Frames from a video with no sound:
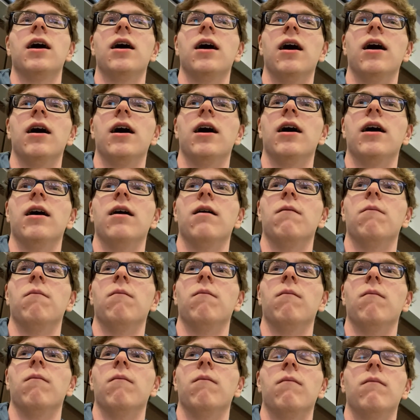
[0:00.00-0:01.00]

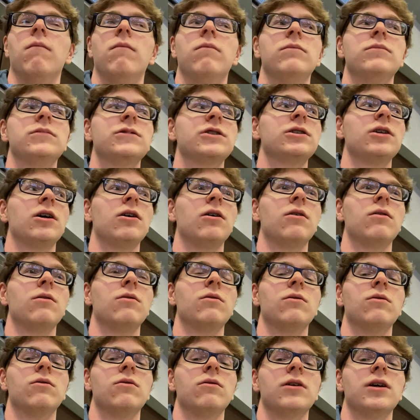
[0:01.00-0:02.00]
Um,
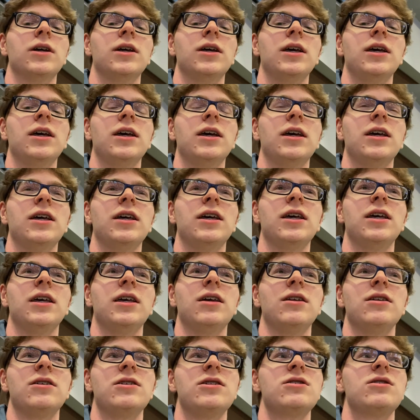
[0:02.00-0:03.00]
so it,
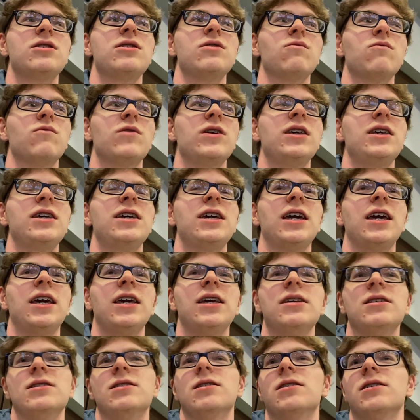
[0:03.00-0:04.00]
it just, it really
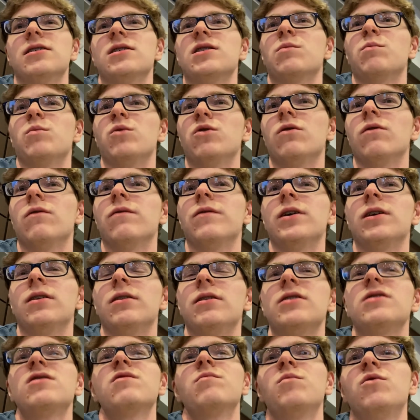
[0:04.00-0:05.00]
is this movie.
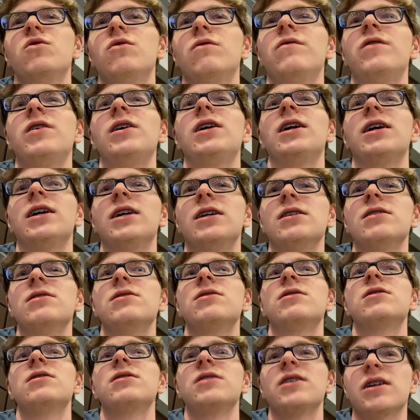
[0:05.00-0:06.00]
This movie
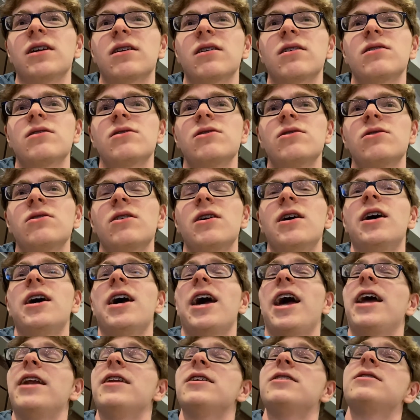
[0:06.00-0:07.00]
is six.
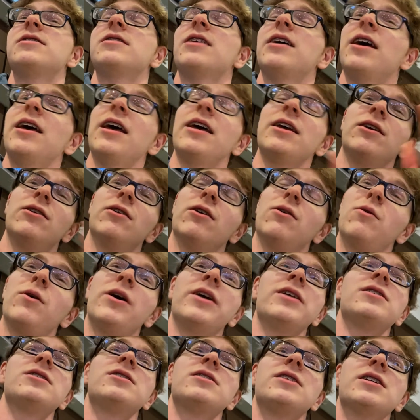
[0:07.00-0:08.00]
And it's, you know
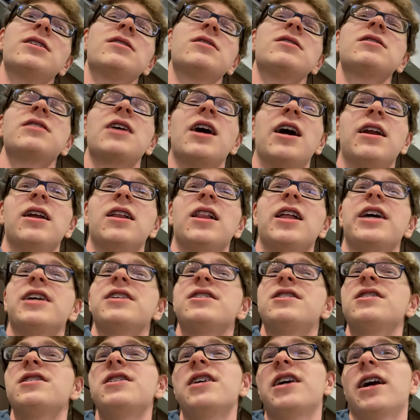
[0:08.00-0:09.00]
what? Six is kind of like
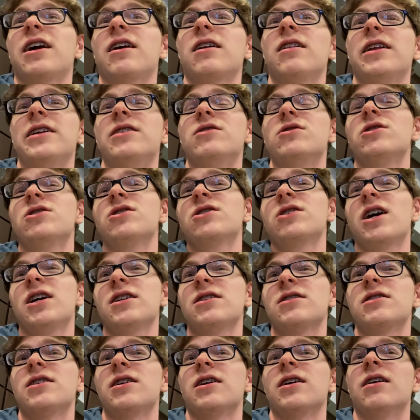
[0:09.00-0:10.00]
sick and
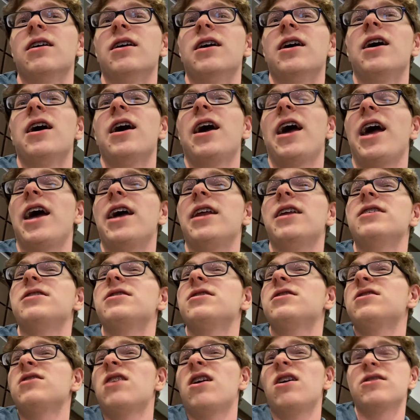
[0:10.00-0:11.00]
disgusting. And
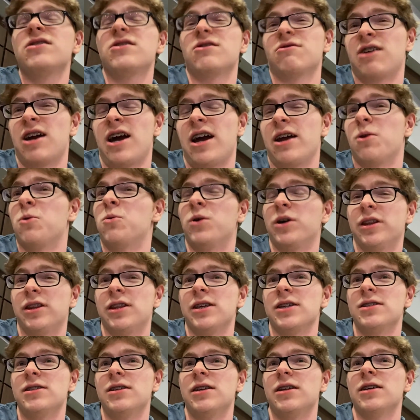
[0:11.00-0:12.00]
this is also kind of what
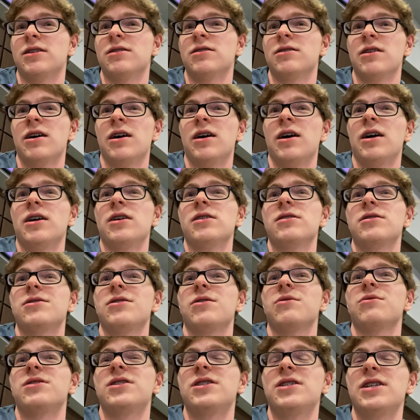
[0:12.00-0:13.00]
this is.
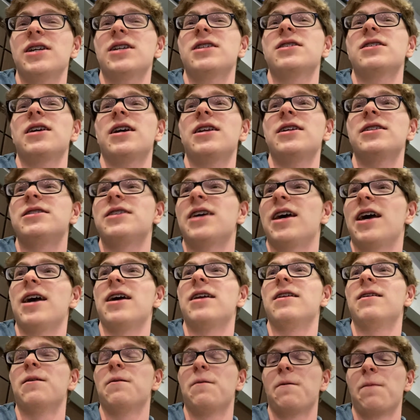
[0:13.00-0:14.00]
So six out of
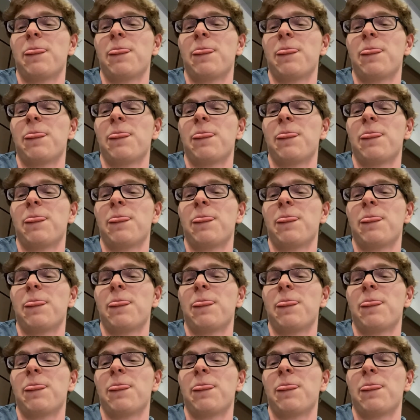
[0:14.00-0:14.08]
10